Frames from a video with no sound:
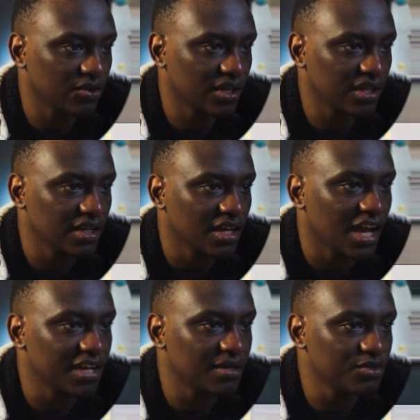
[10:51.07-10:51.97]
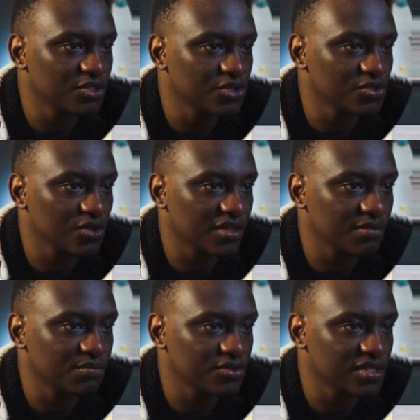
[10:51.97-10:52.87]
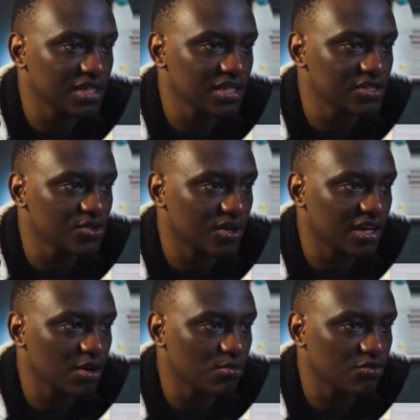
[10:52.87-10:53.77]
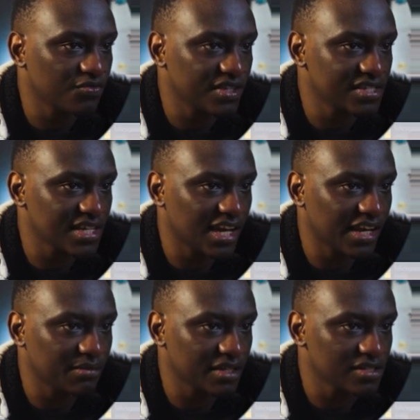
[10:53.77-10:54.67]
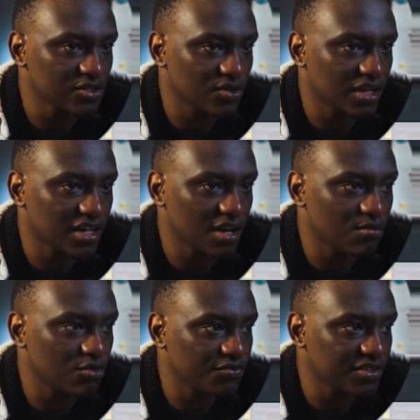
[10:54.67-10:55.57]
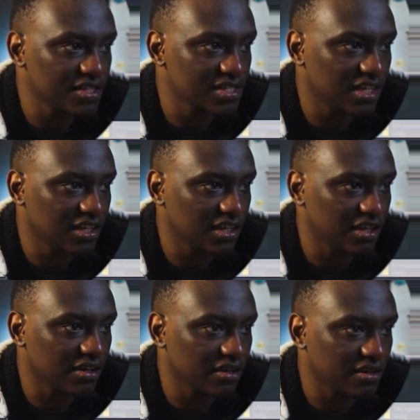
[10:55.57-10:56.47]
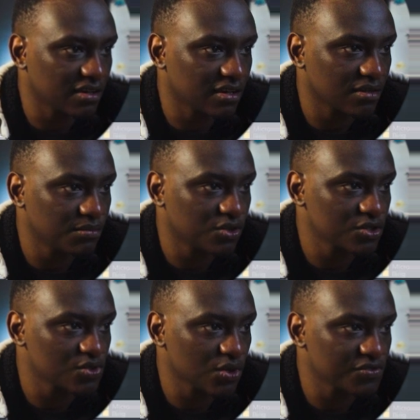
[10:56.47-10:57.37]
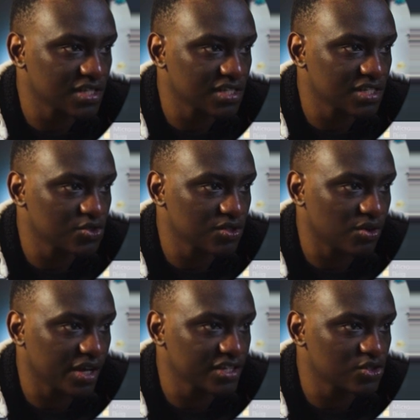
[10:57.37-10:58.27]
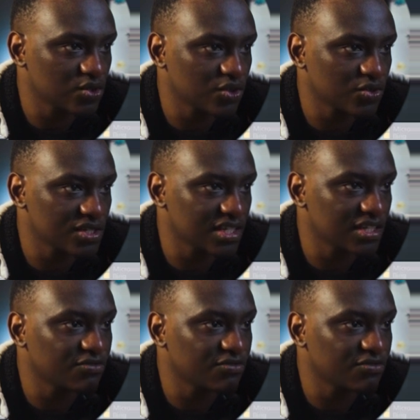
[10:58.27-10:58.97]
okay? And the beauty, also other beauty is you can now move these alignments. You can now move this here because you're offsetting it to the right to increase the